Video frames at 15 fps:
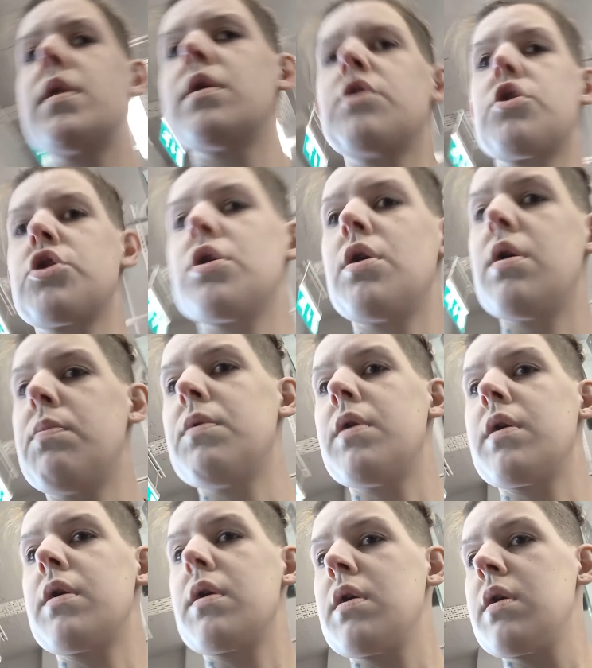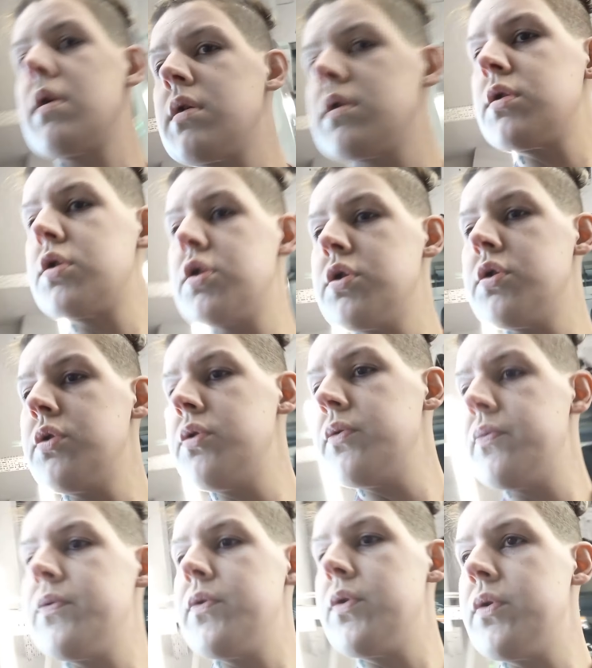in a shop? Like, 2,
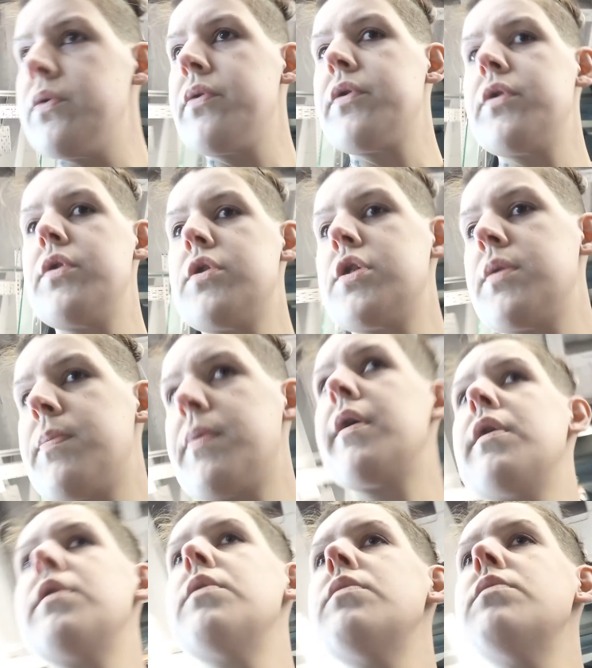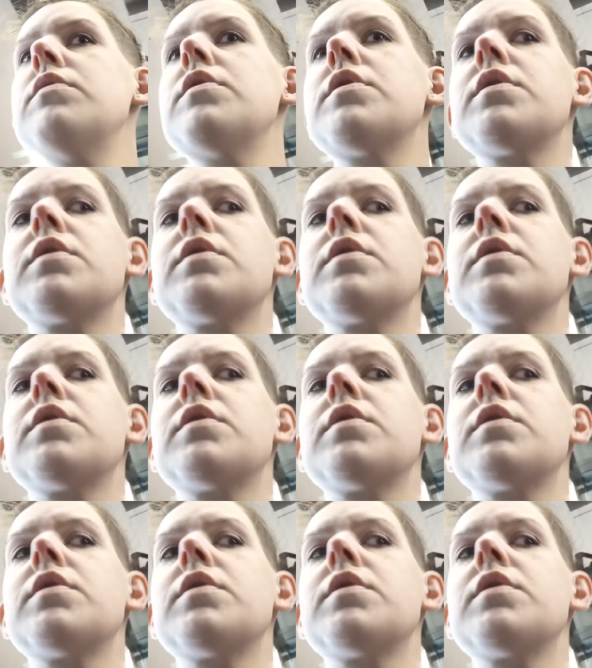4 crazy pounds.